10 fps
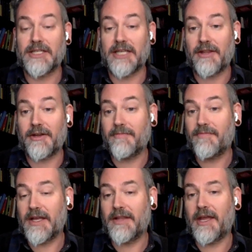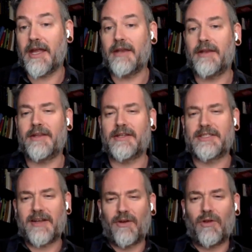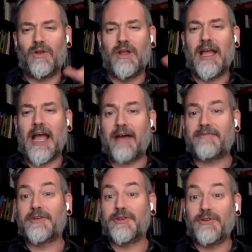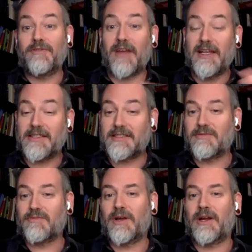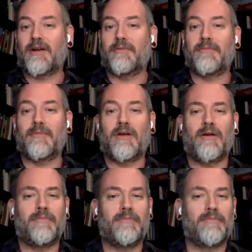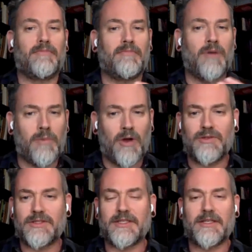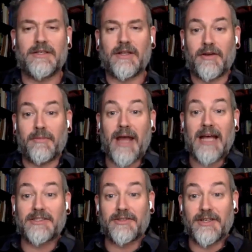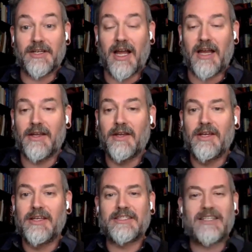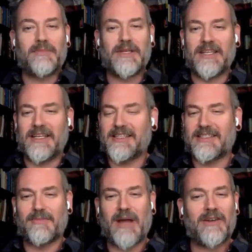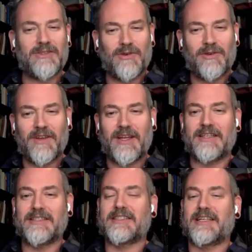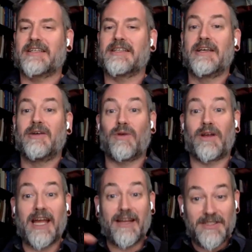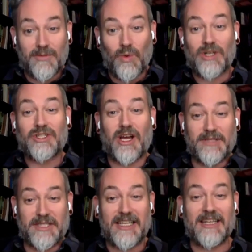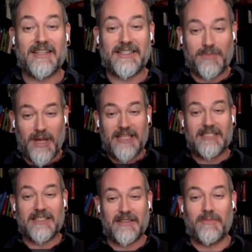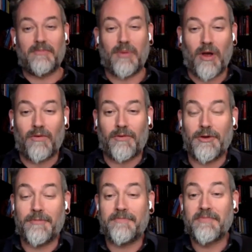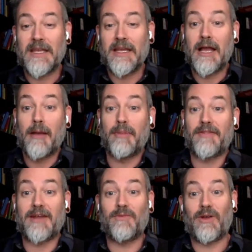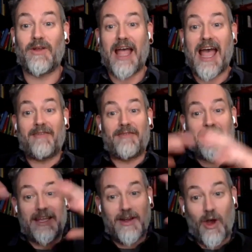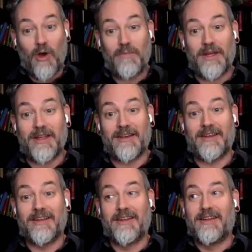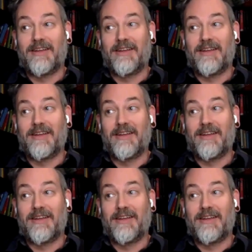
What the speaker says: together. And then there's several afternoon events where Momo, who's another ambassador and guide, is going to be leading some outdoor events. And we're going to have some workshops in the space in the ballroom, but then we'll have like an open,